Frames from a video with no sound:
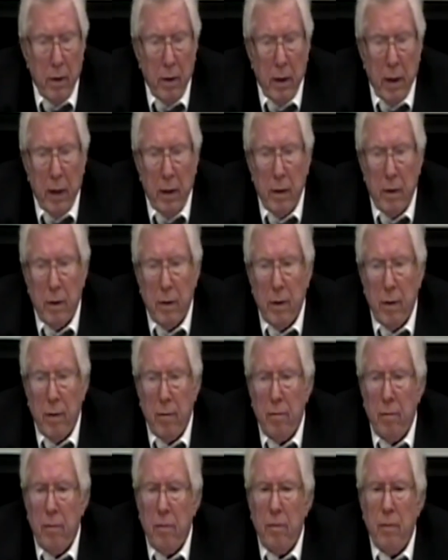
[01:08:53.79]
And
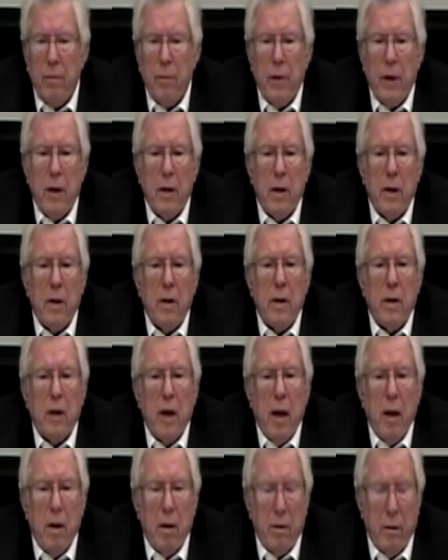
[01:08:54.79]
um, they didn't
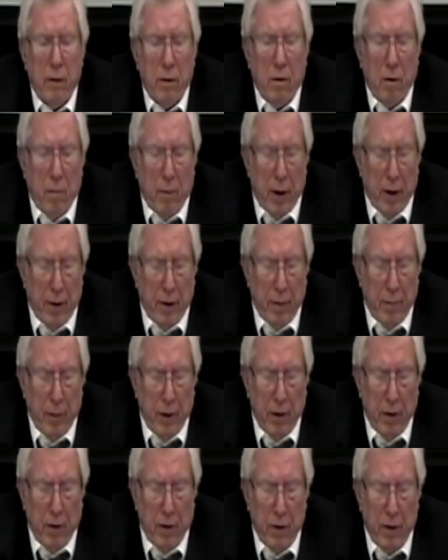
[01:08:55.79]
tell the commander
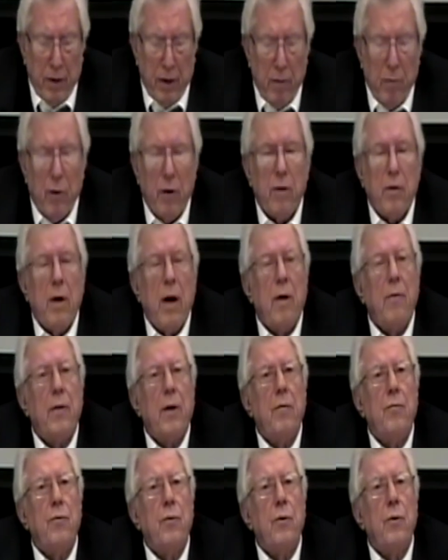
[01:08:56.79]
because they wanted to have
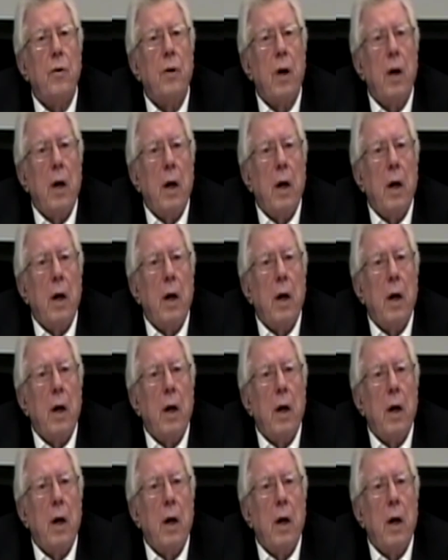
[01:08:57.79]
their food